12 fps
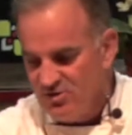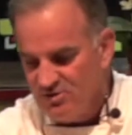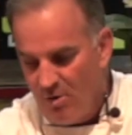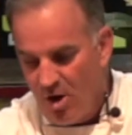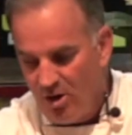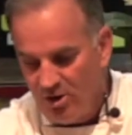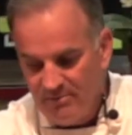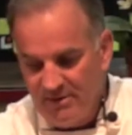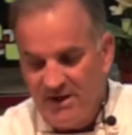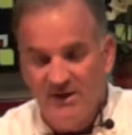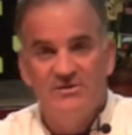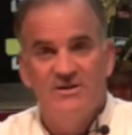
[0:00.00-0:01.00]
are smaller,
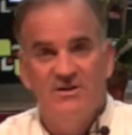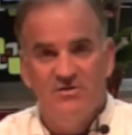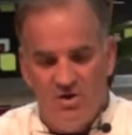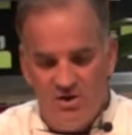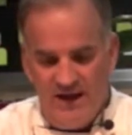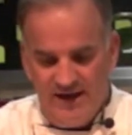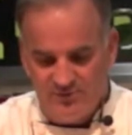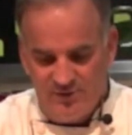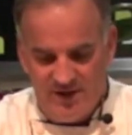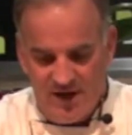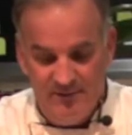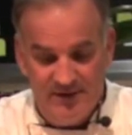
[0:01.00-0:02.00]
because these all
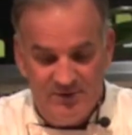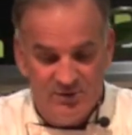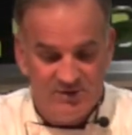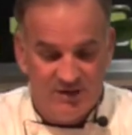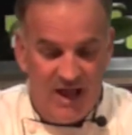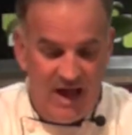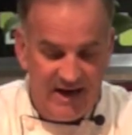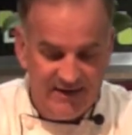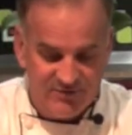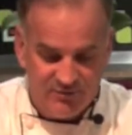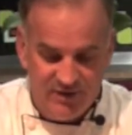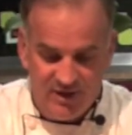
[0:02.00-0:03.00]
actually come either
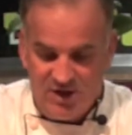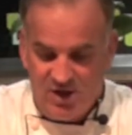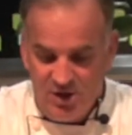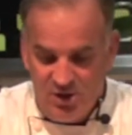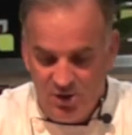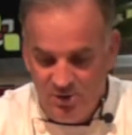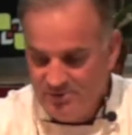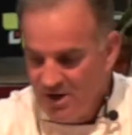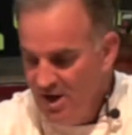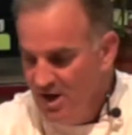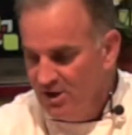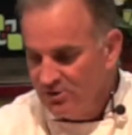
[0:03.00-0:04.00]
sliced or in cubes.
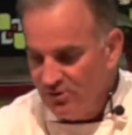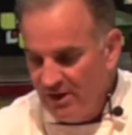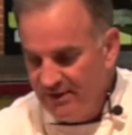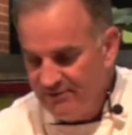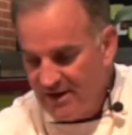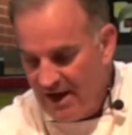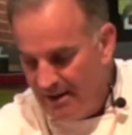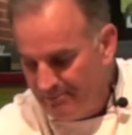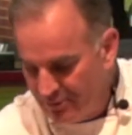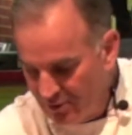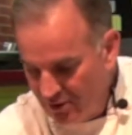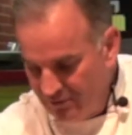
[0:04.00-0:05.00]
So I've got
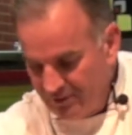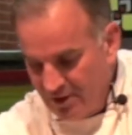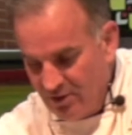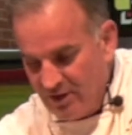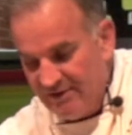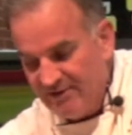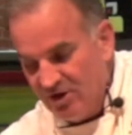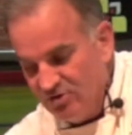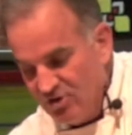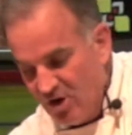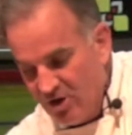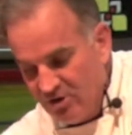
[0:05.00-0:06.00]
provolone, I've got
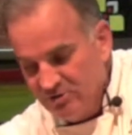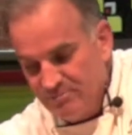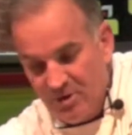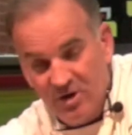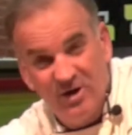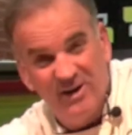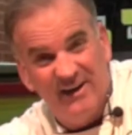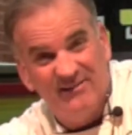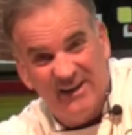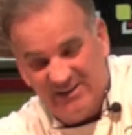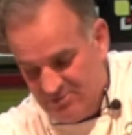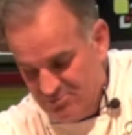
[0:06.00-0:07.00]
Jarlsberg, I've
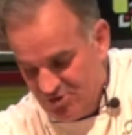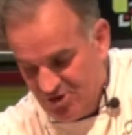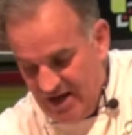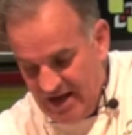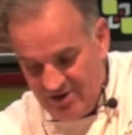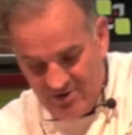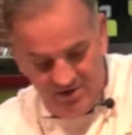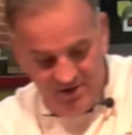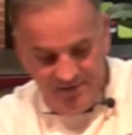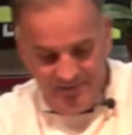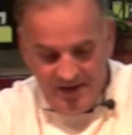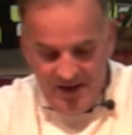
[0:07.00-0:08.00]
got some cheddar,
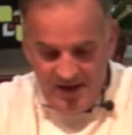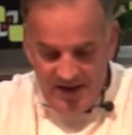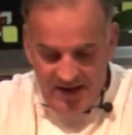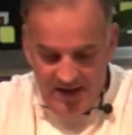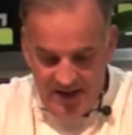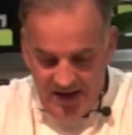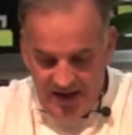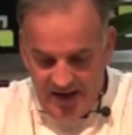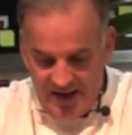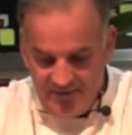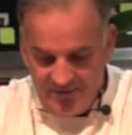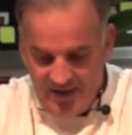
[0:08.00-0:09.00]
and I
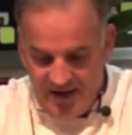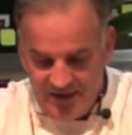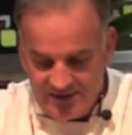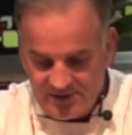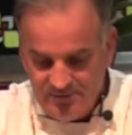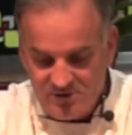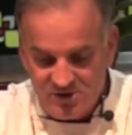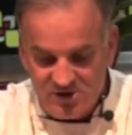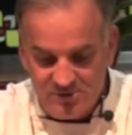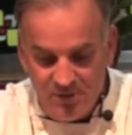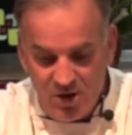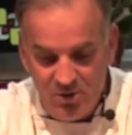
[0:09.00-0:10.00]
have some
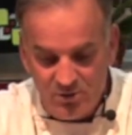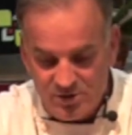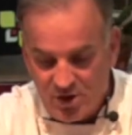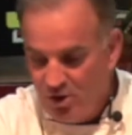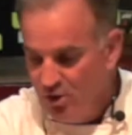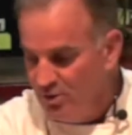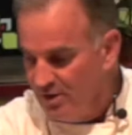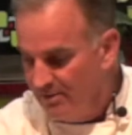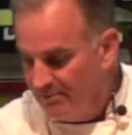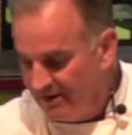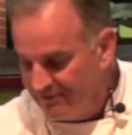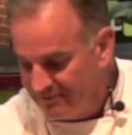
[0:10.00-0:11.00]
smoked Gouda,
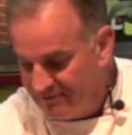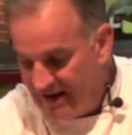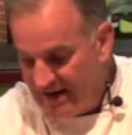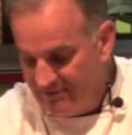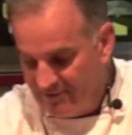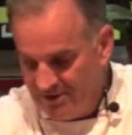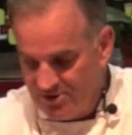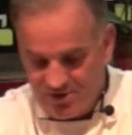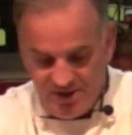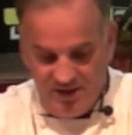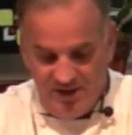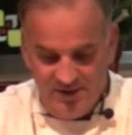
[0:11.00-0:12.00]
my favorite
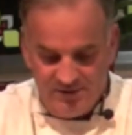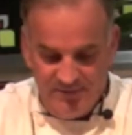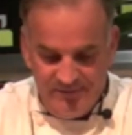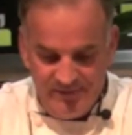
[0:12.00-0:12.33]
cheese.